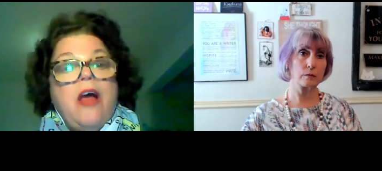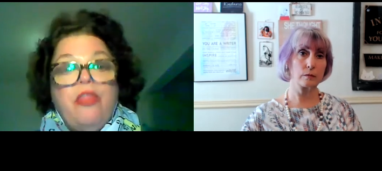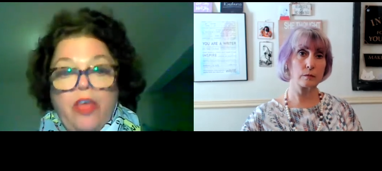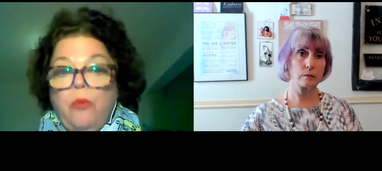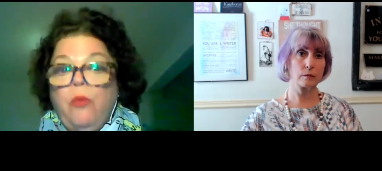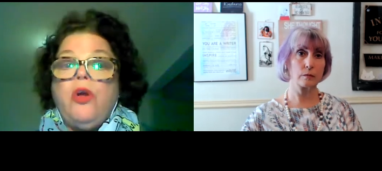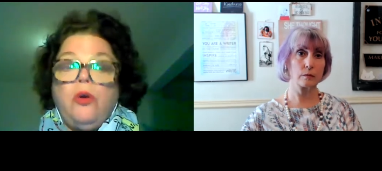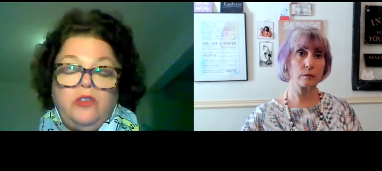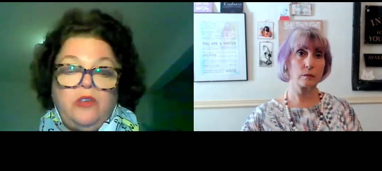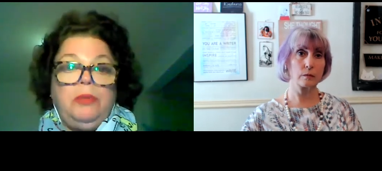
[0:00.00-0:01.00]
Speaker 1: they will go
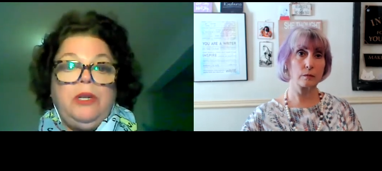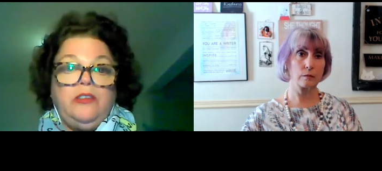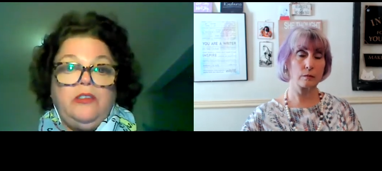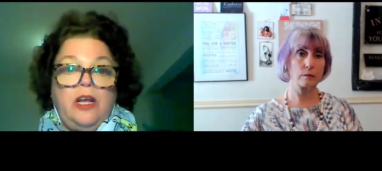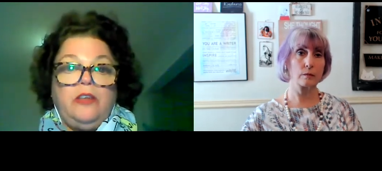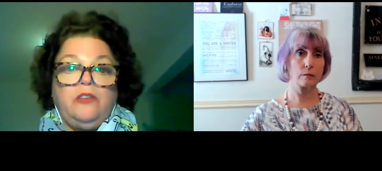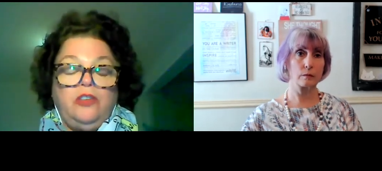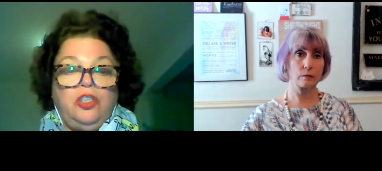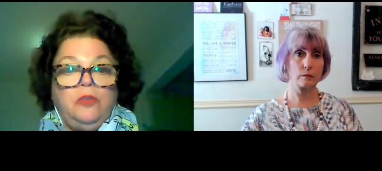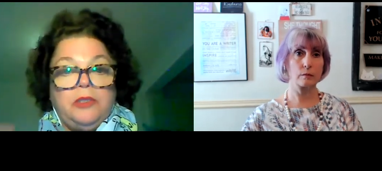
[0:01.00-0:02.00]
someplace else to
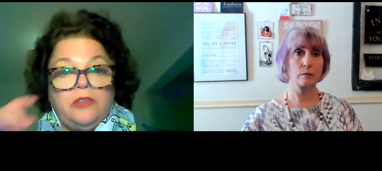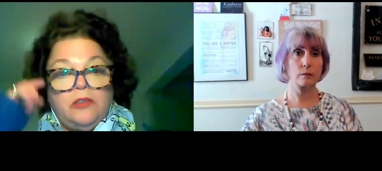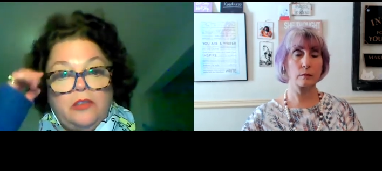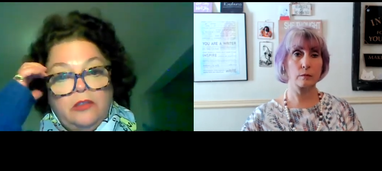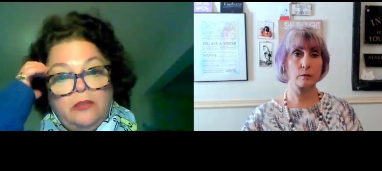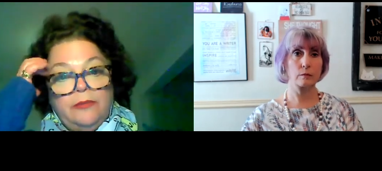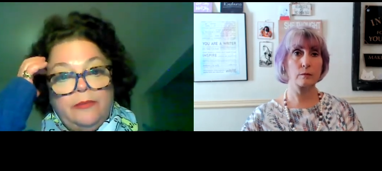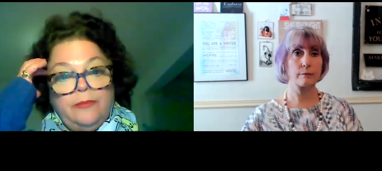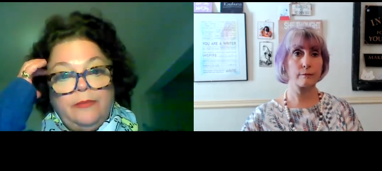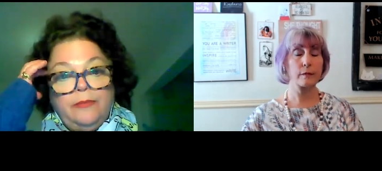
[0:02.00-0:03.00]
do business.
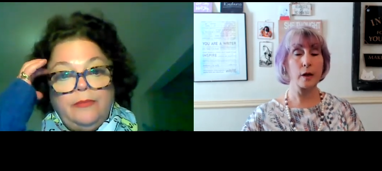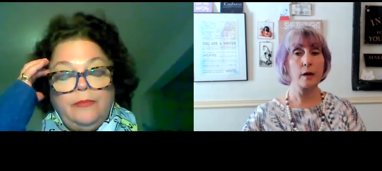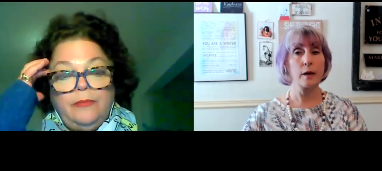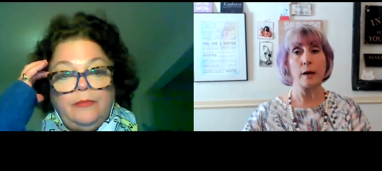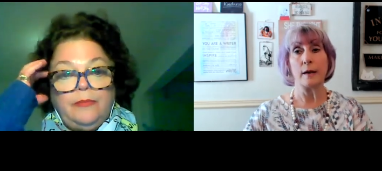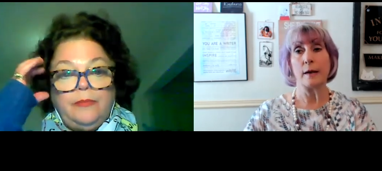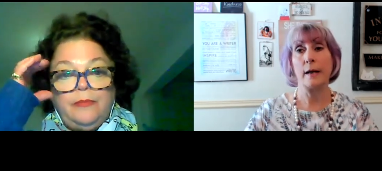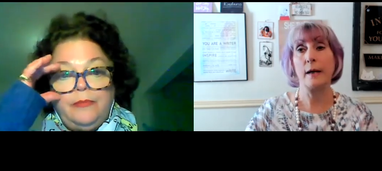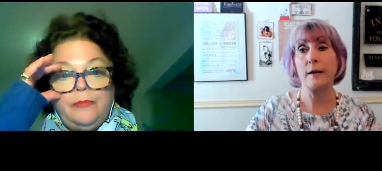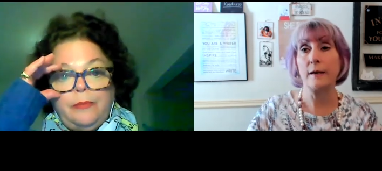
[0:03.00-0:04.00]

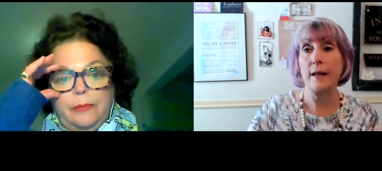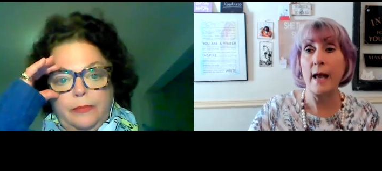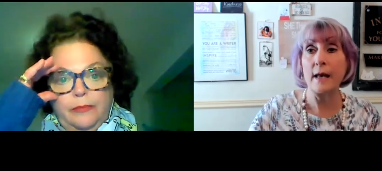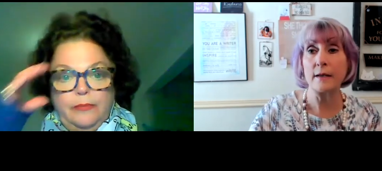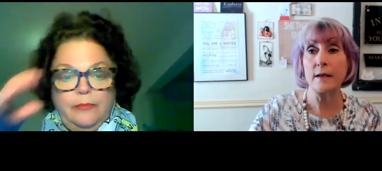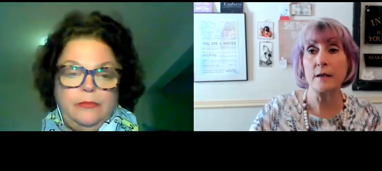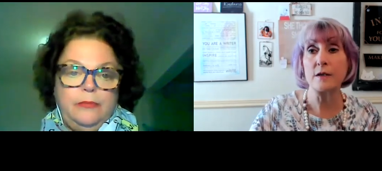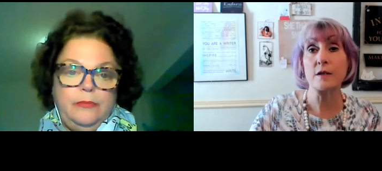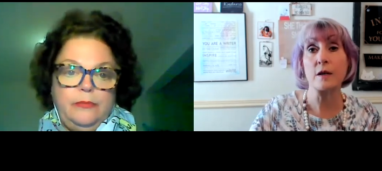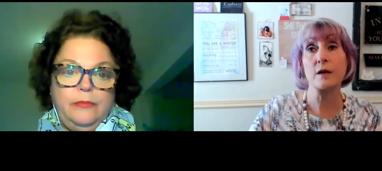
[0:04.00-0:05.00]
Speaker 2: And that
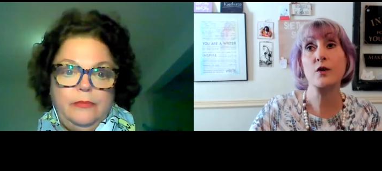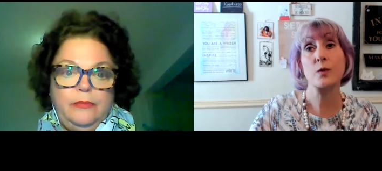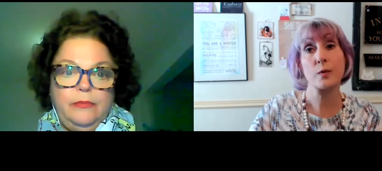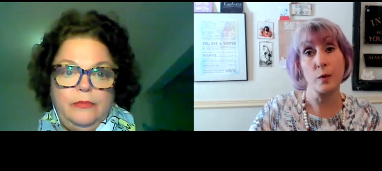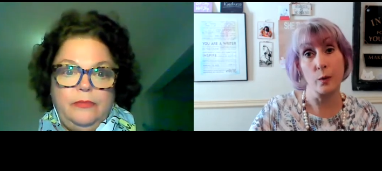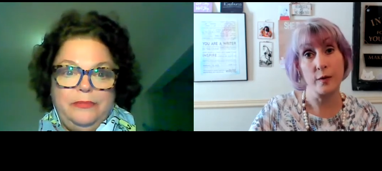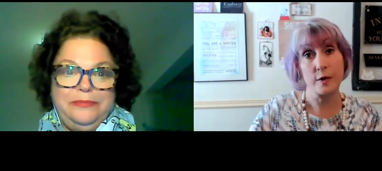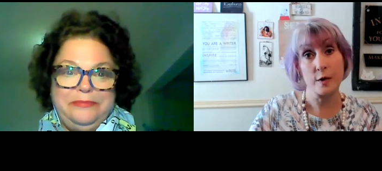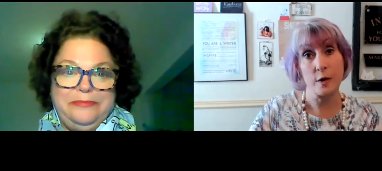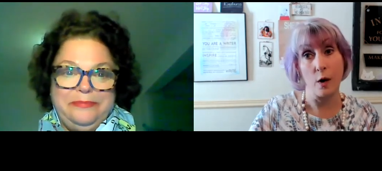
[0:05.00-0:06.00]
is the truth.
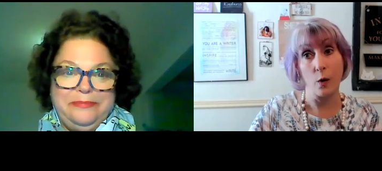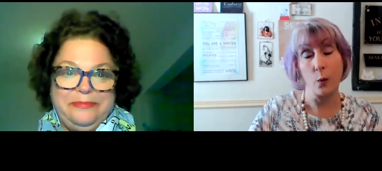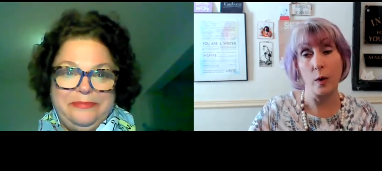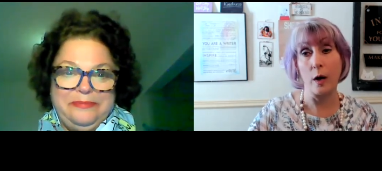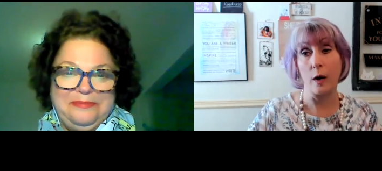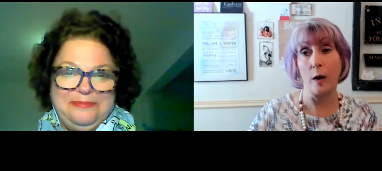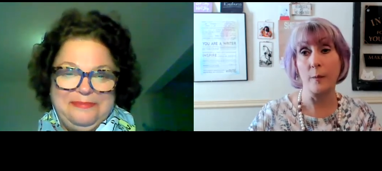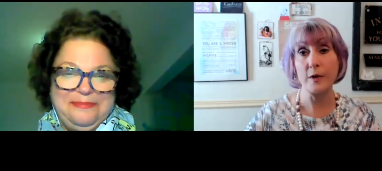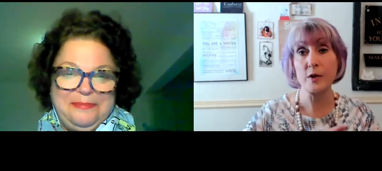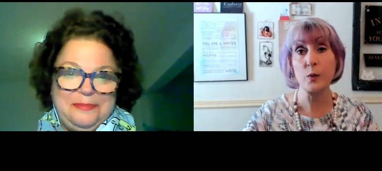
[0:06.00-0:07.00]
So
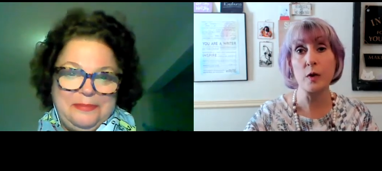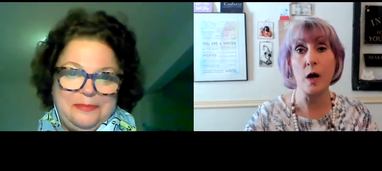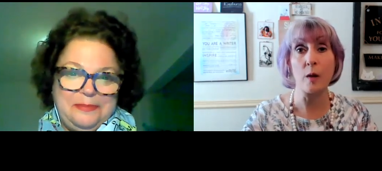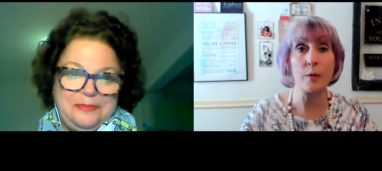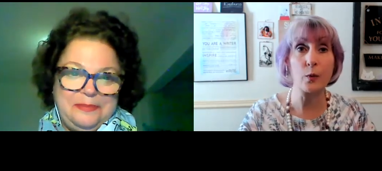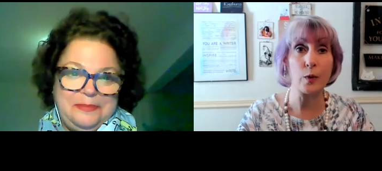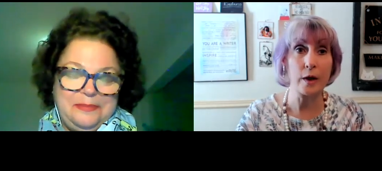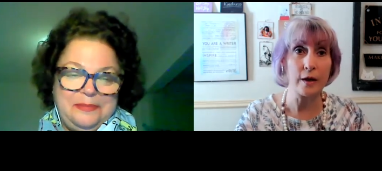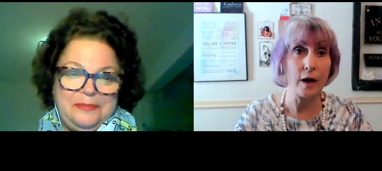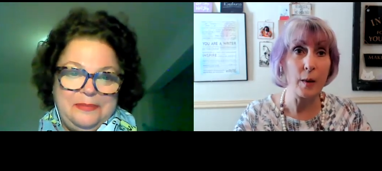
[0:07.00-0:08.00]
um, this will all be
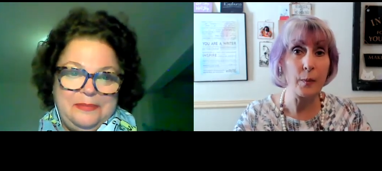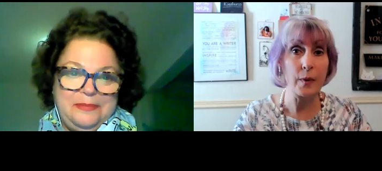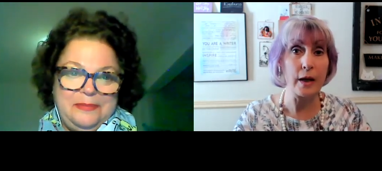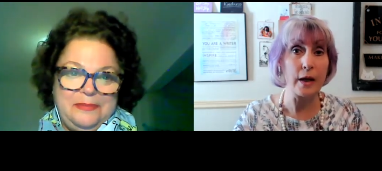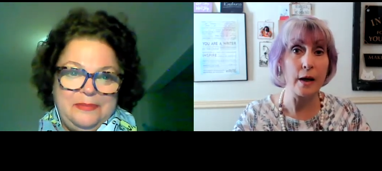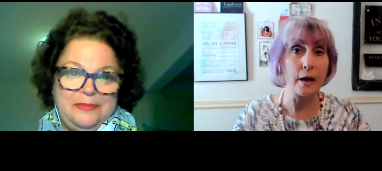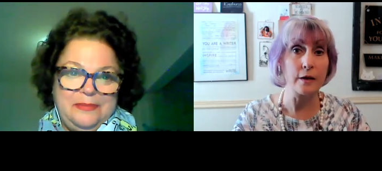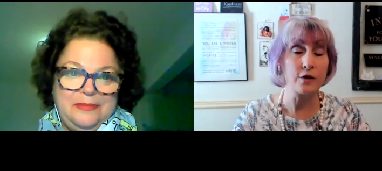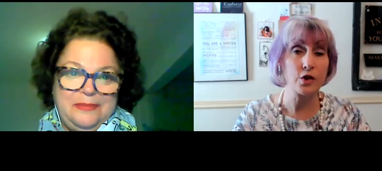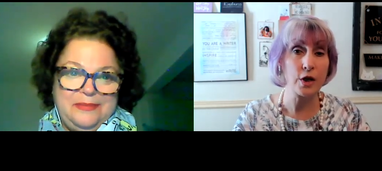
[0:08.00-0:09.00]
written up
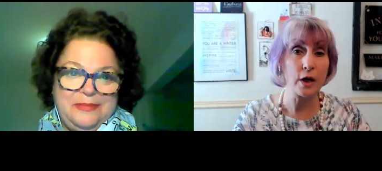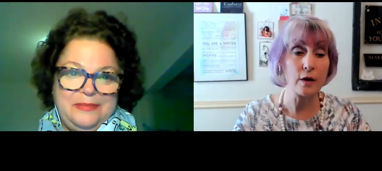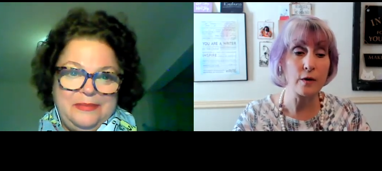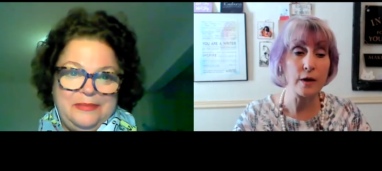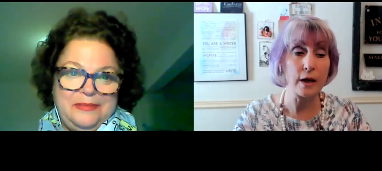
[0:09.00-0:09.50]
and shared.